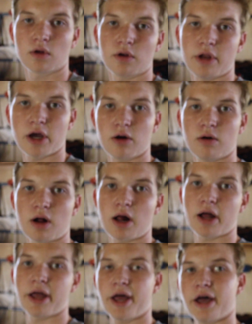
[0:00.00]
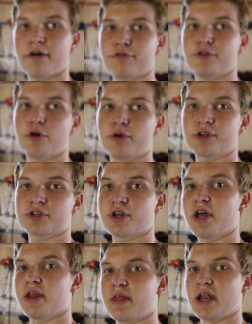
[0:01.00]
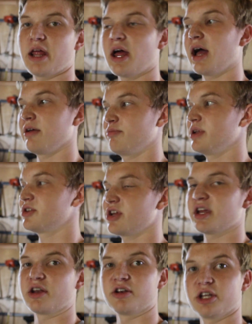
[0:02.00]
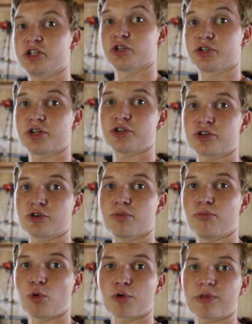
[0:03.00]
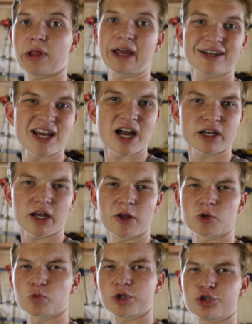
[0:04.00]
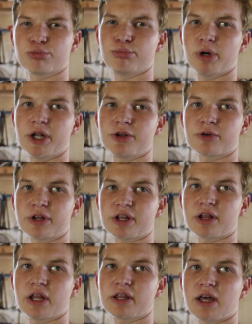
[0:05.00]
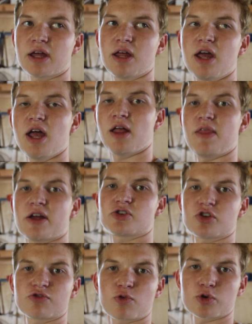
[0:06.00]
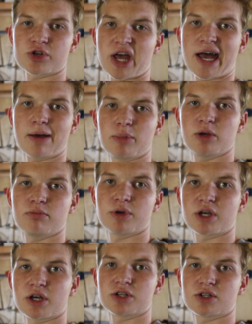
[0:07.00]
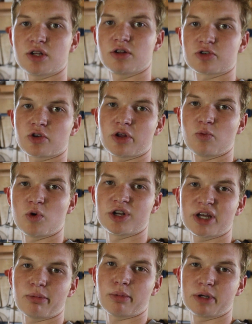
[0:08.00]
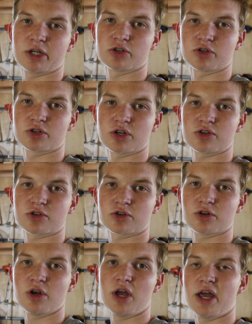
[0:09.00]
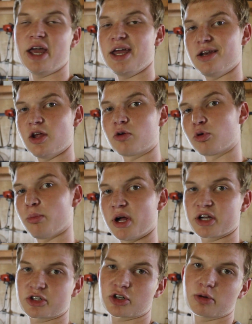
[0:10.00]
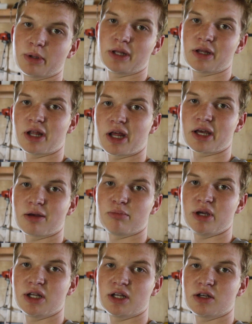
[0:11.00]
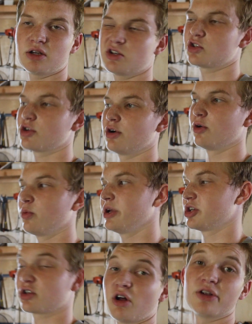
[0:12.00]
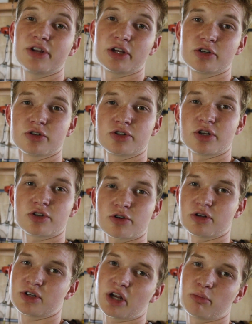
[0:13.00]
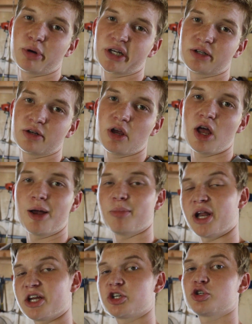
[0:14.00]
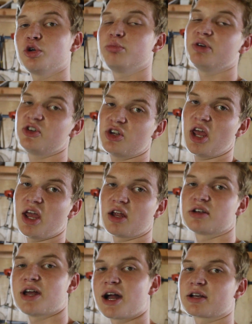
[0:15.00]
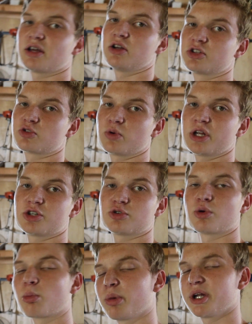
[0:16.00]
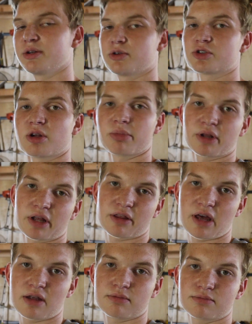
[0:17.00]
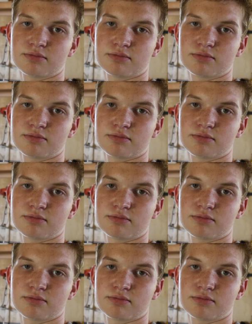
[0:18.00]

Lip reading: Now, I have noticed that I've been saying digital sensor more than like tactile switch or button or anything like that. That's just force of habit because there's only one type of a digital sensor in a robotics tournament that I compete in, so we just call it digital sensor instead of button. But I should be saying tactile switch or button or something like that.